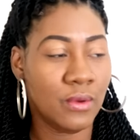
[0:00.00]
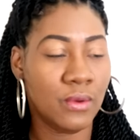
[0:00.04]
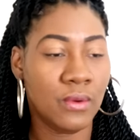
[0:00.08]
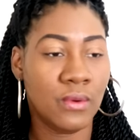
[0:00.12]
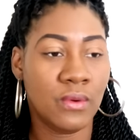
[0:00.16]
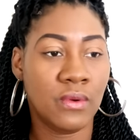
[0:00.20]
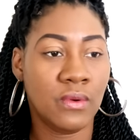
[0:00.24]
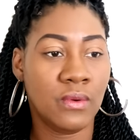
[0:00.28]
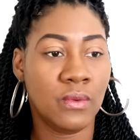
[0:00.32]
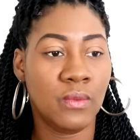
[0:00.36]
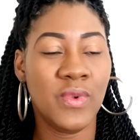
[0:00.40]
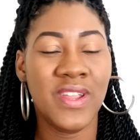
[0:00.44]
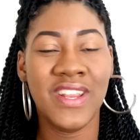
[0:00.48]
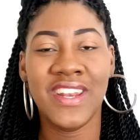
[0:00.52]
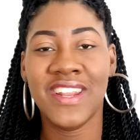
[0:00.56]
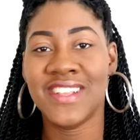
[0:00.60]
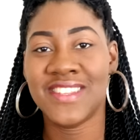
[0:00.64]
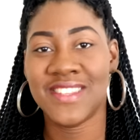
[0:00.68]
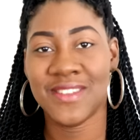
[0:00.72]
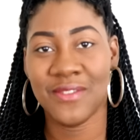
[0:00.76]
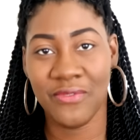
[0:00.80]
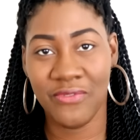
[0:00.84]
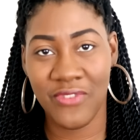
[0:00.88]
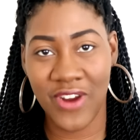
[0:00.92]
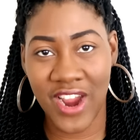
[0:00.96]
we need
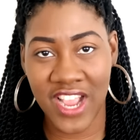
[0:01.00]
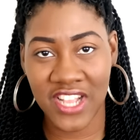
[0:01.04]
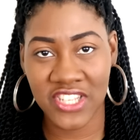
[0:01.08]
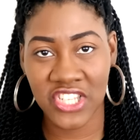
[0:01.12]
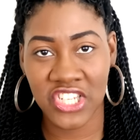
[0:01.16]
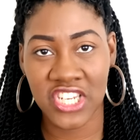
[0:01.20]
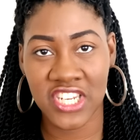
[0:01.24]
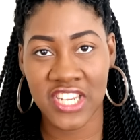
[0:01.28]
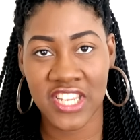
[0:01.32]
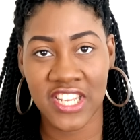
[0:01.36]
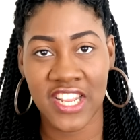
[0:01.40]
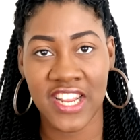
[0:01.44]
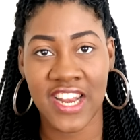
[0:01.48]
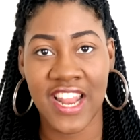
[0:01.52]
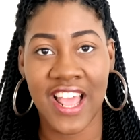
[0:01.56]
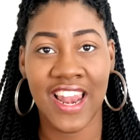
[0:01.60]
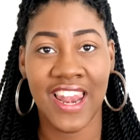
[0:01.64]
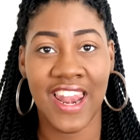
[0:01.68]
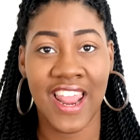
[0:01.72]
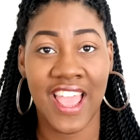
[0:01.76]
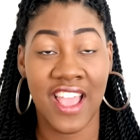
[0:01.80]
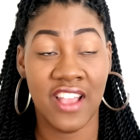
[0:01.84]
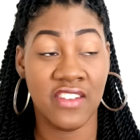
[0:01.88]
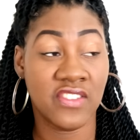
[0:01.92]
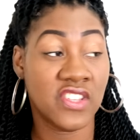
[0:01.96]
some fried chicken in our
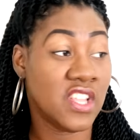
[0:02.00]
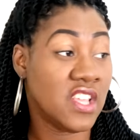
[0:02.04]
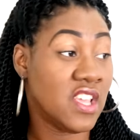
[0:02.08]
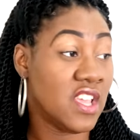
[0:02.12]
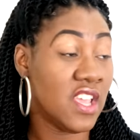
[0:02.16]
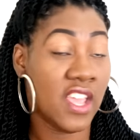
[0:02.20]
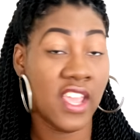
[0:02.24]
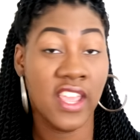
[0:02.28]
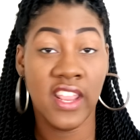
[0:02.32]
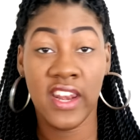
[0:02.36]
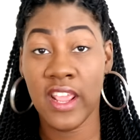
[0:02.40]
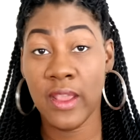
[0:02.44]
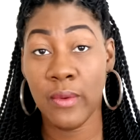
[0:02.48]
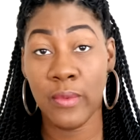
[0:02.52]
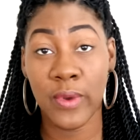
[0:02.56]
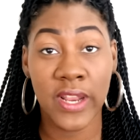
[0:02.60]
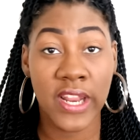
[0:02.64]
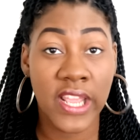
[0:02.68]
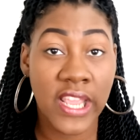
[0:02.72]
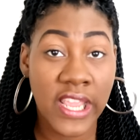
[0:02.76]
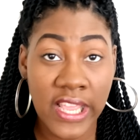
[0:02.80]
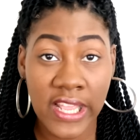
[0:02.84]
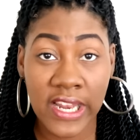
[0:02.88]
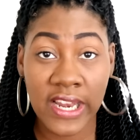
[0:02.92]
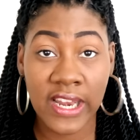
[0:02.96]
lives. And they went
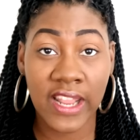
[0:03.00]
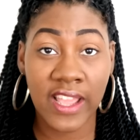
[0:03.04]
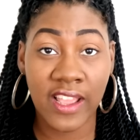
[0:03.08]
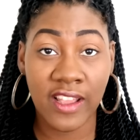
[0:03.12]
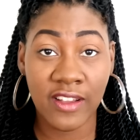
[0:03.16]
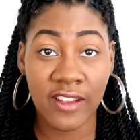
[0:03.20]
ahead and left.